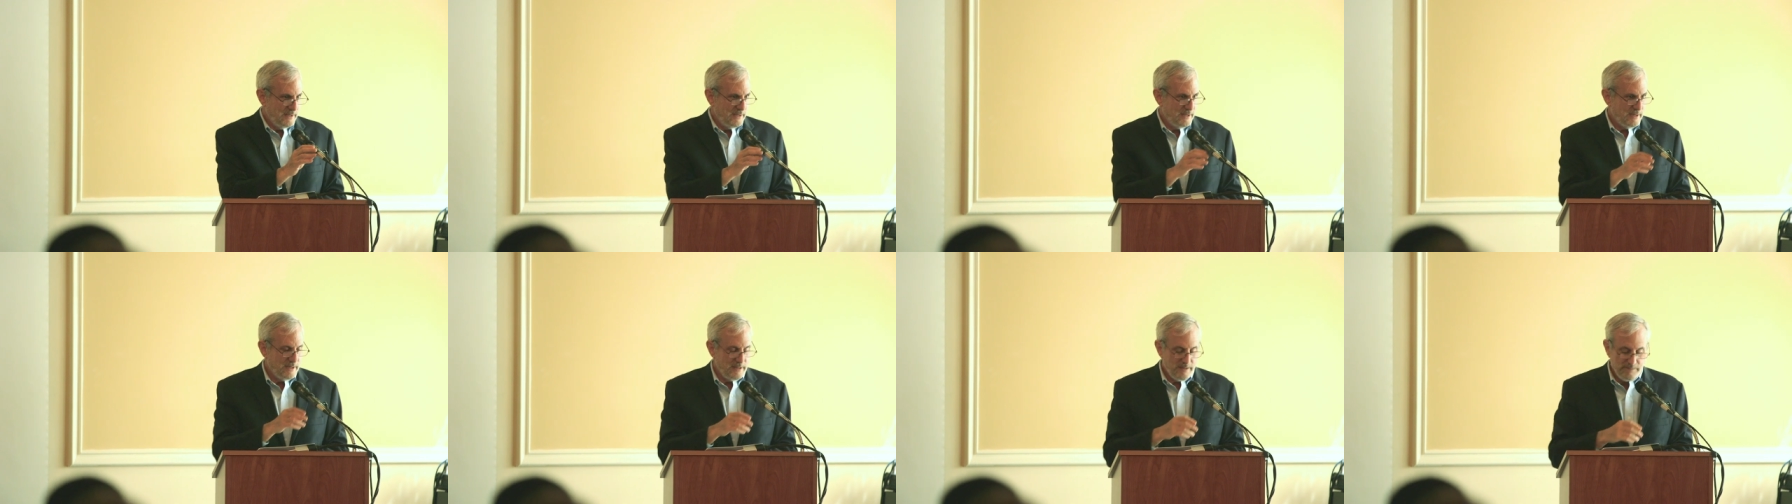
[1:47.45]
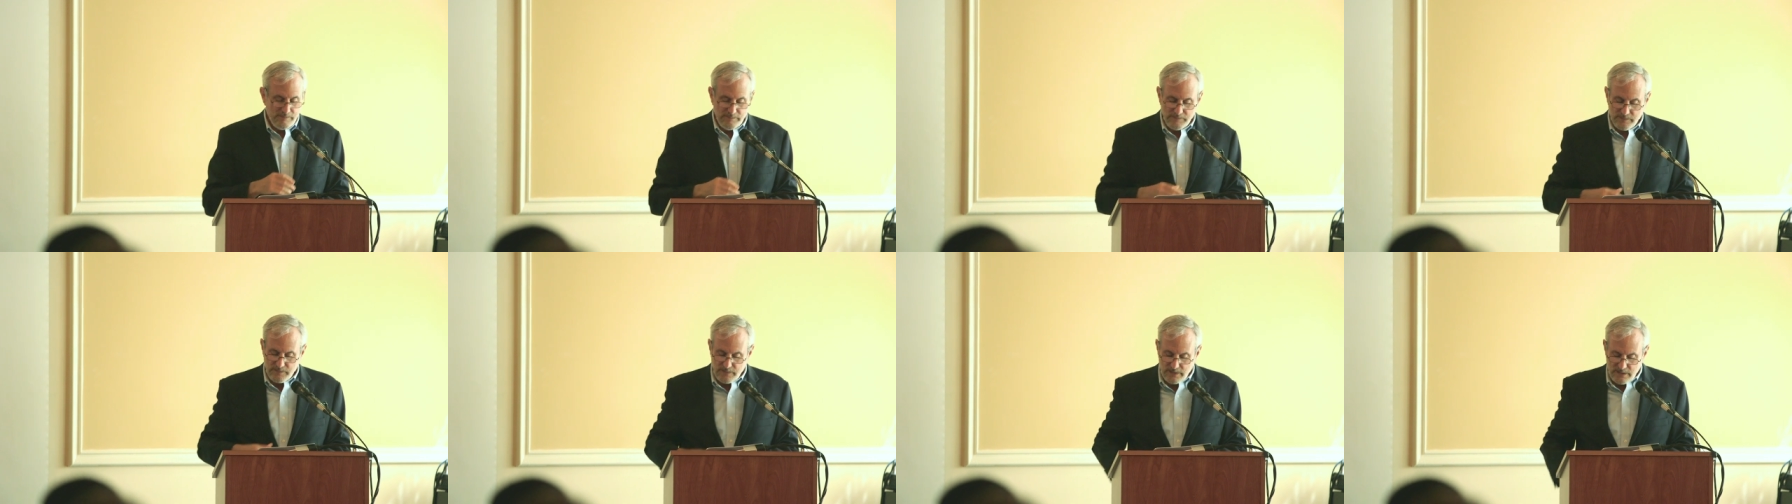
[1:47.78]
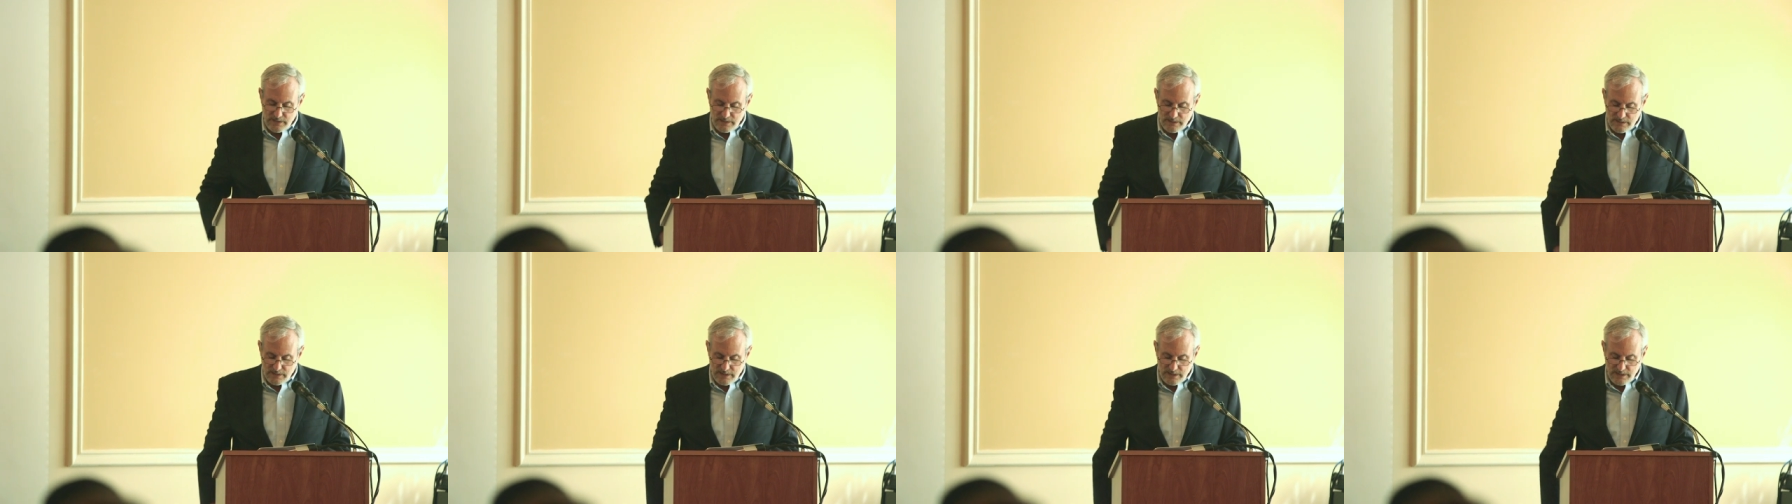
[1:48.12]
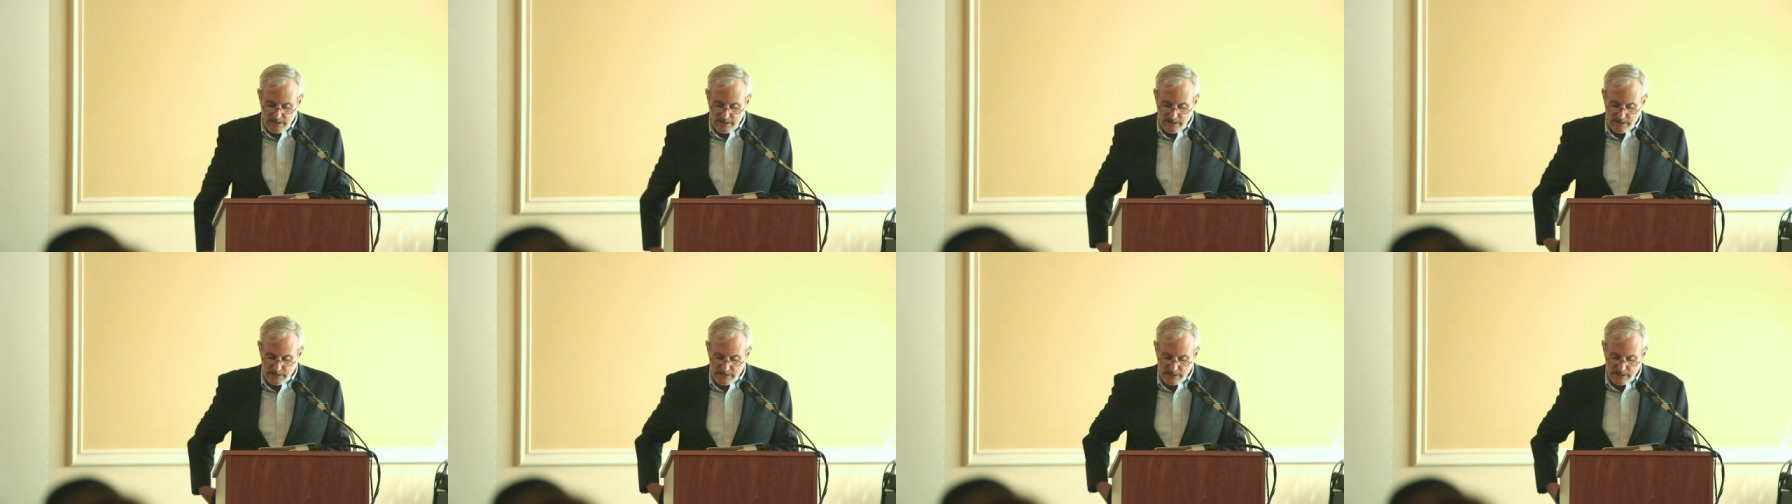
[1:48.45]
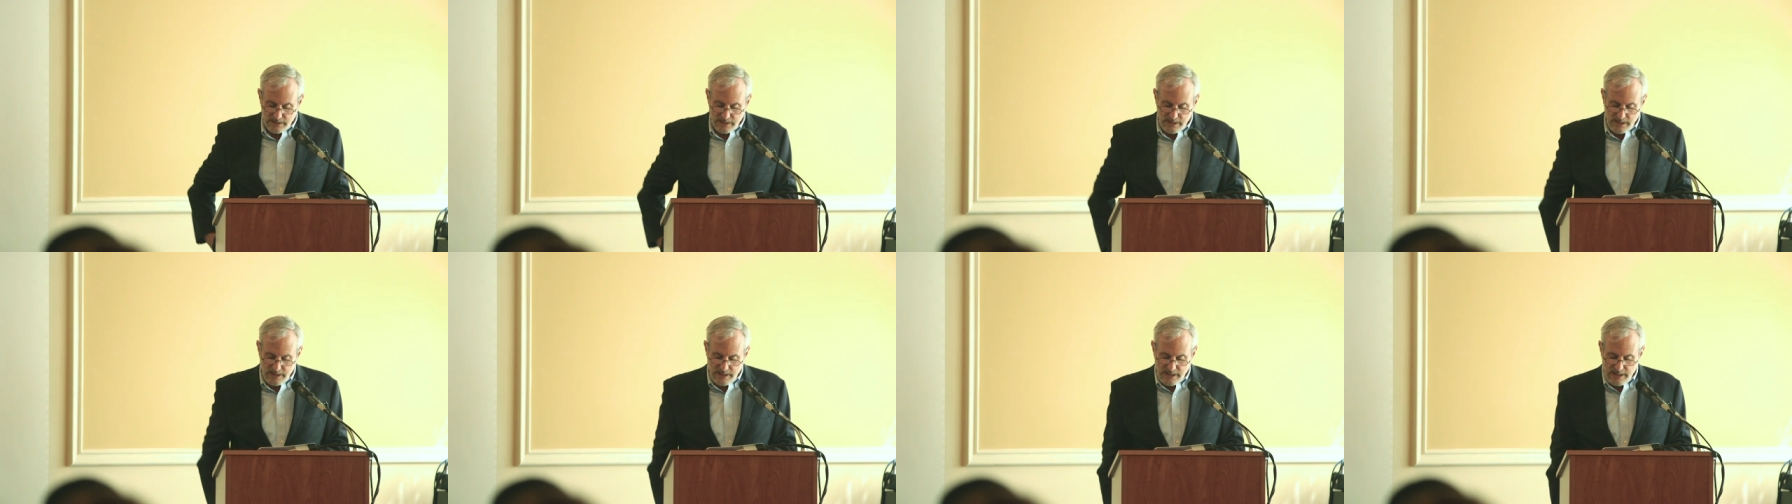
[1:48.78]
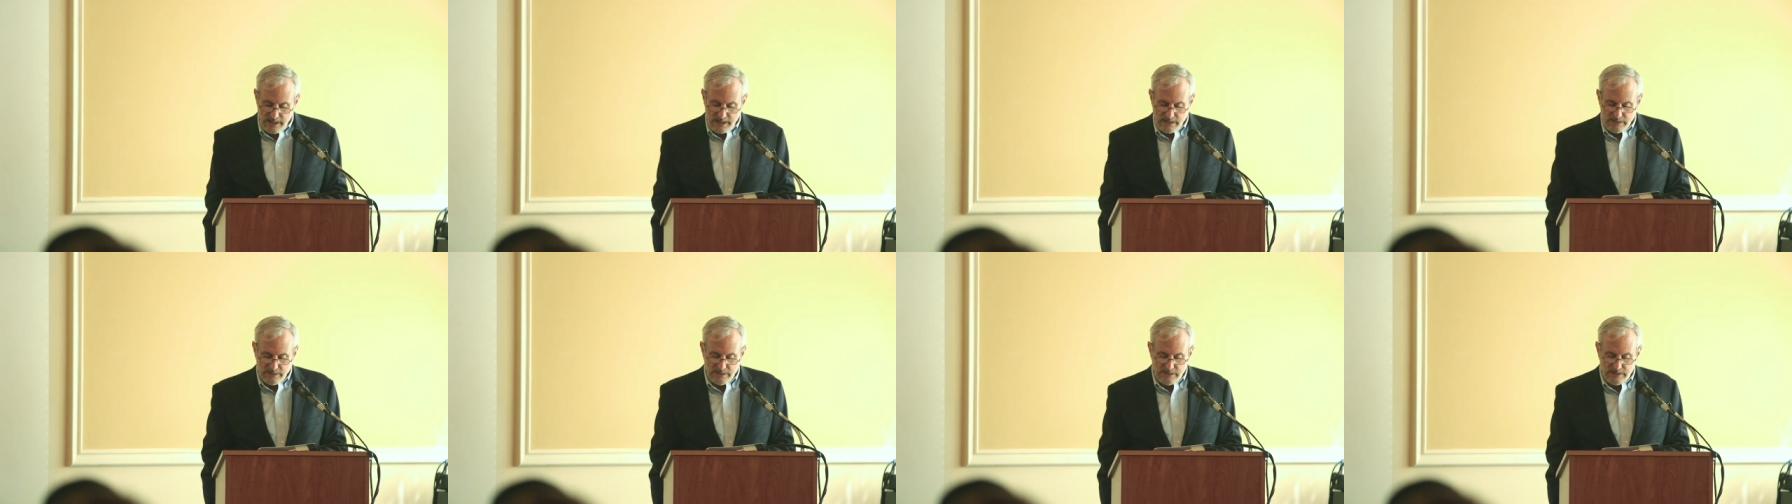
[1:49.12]
Um,
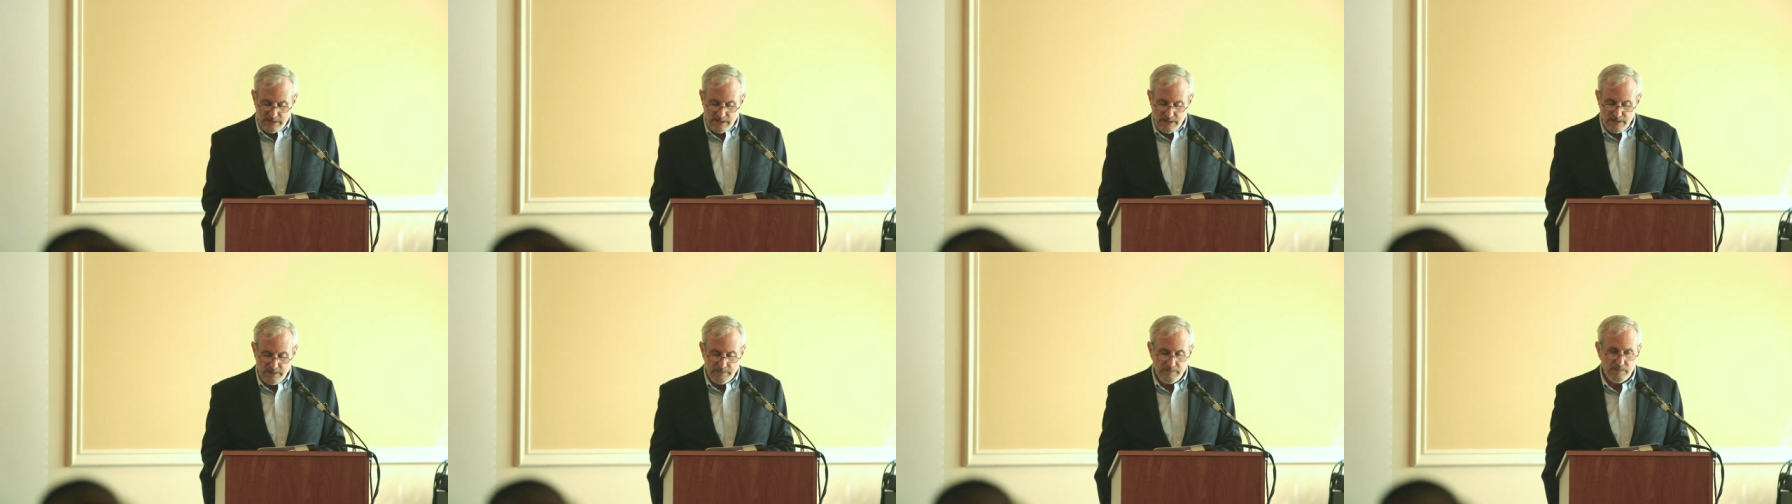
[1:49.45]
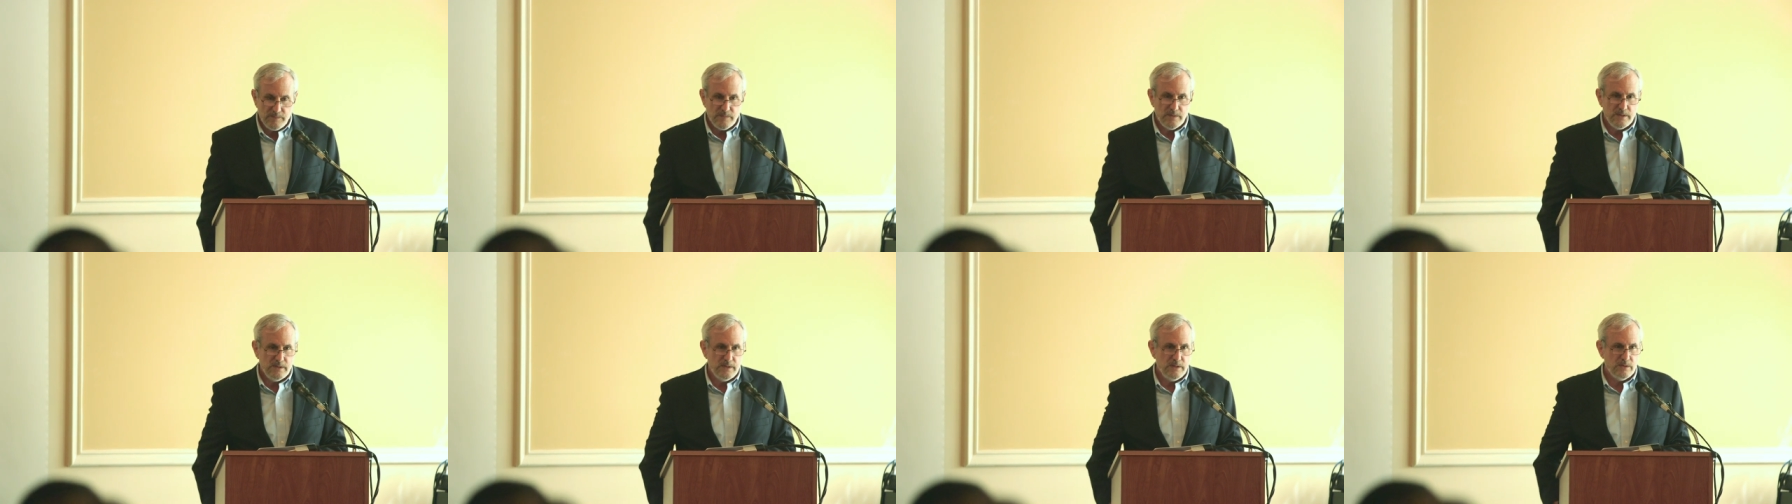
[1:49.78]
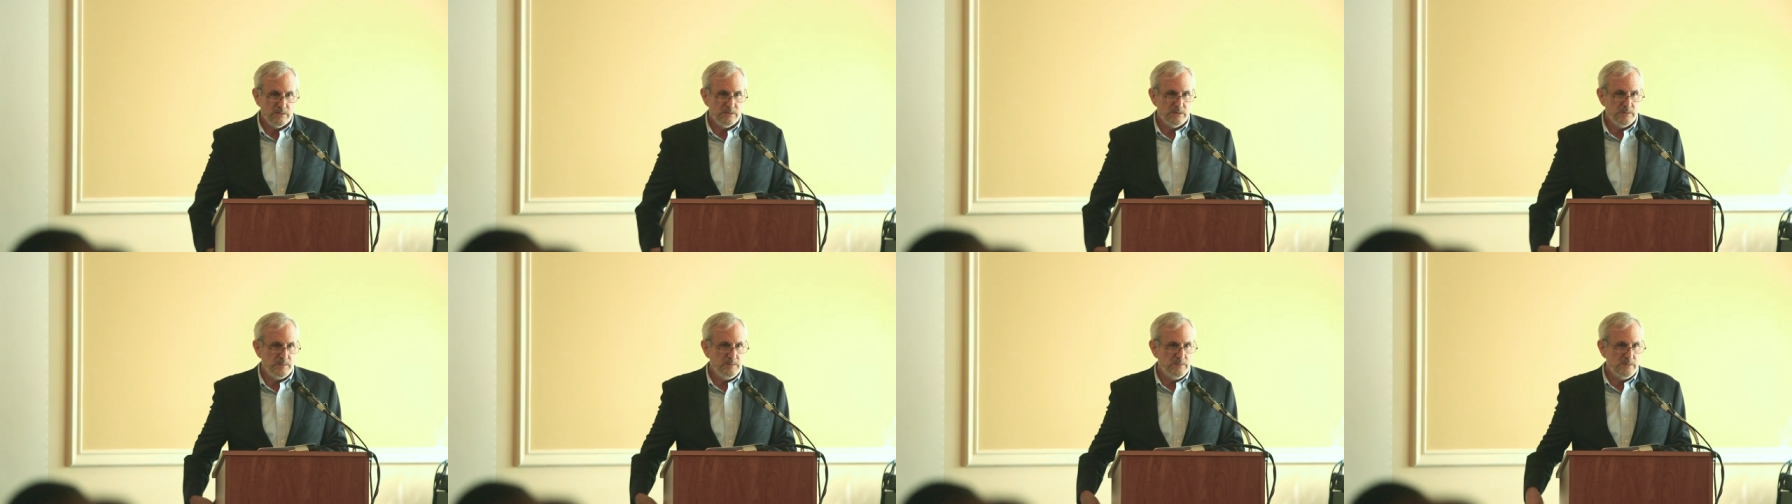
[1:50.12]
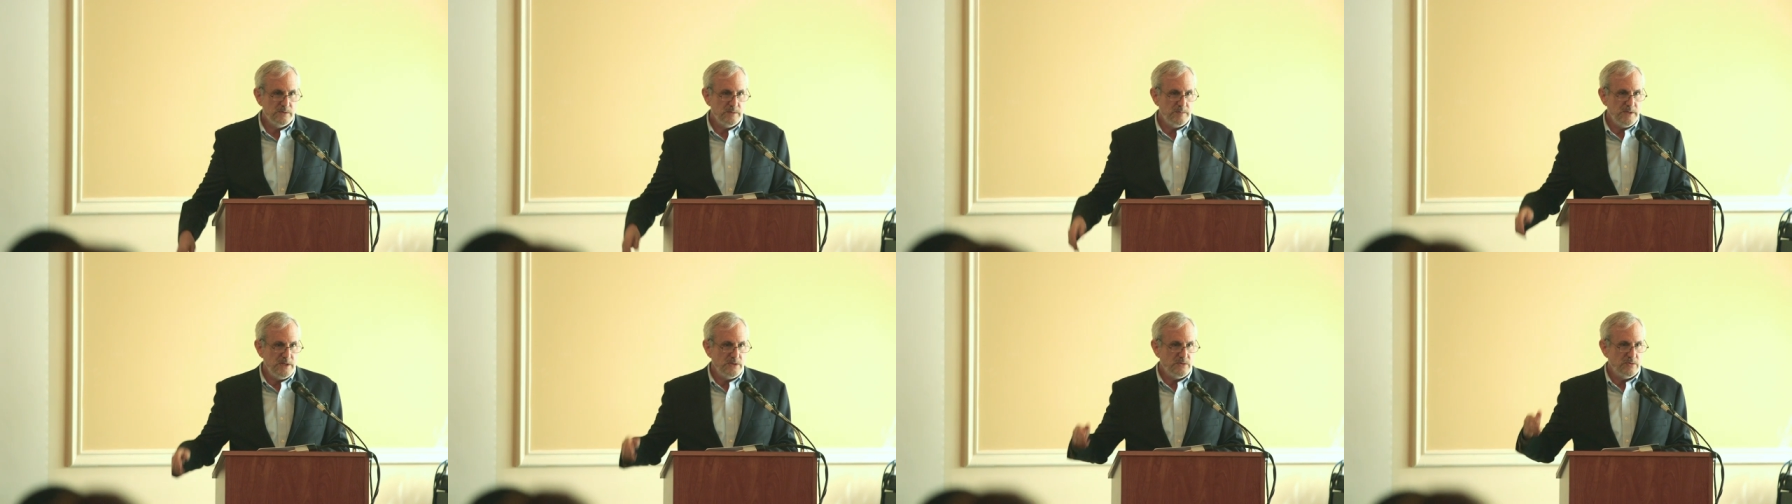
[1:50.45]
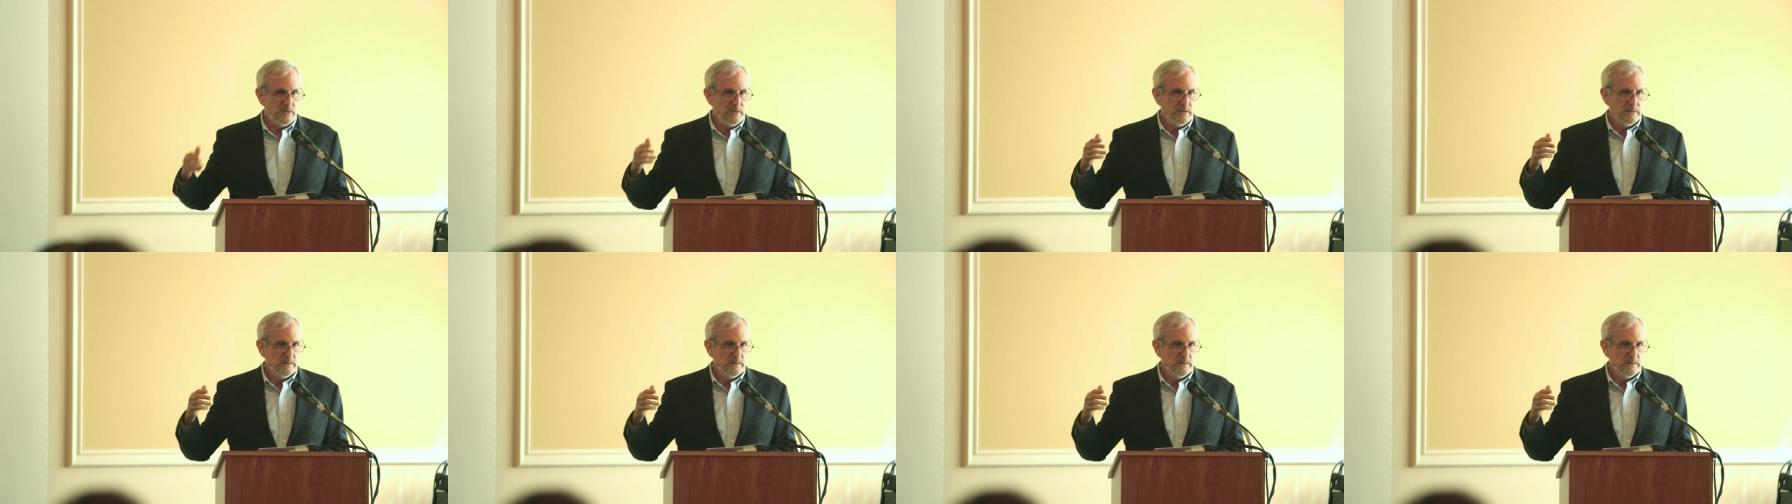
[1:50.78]
Uh, and, um, you know, D Dimitri.